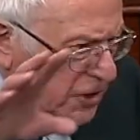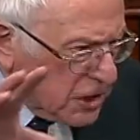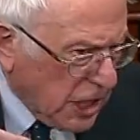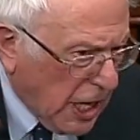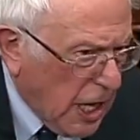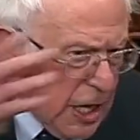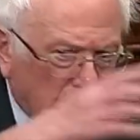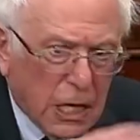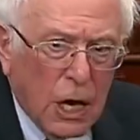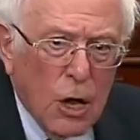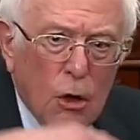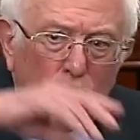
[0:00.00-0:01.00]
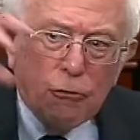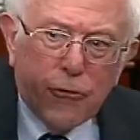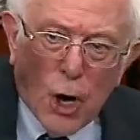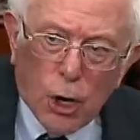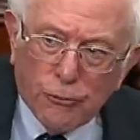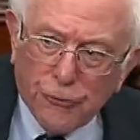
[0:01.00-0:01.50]
Hey,
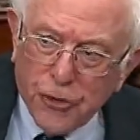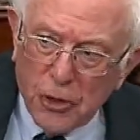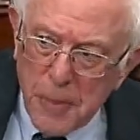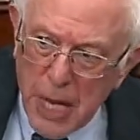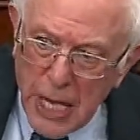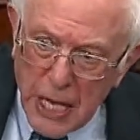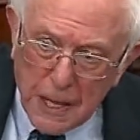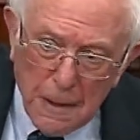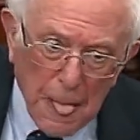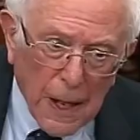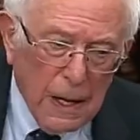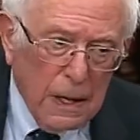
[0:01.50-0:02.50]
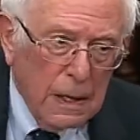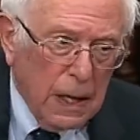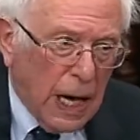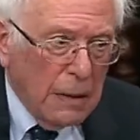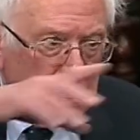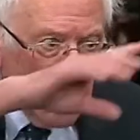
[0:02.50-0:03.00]
vote for me. I'm going to